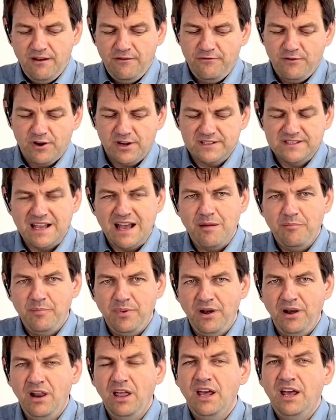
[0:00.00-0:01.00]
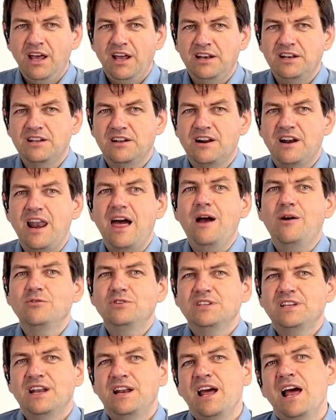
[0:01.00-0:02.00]
For example, the
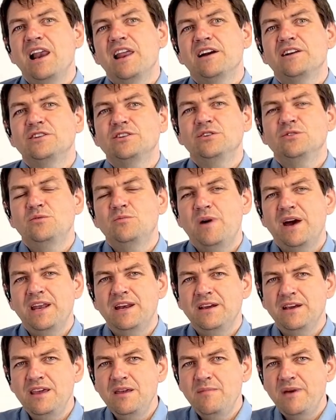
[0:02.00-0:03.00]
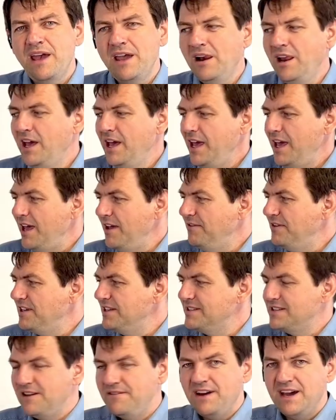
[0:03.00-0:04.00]
cloud can alert you by the email if
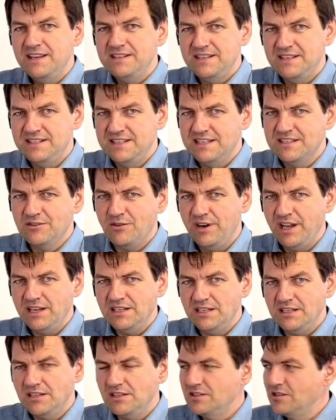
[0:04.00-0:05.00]
this device is disconnected.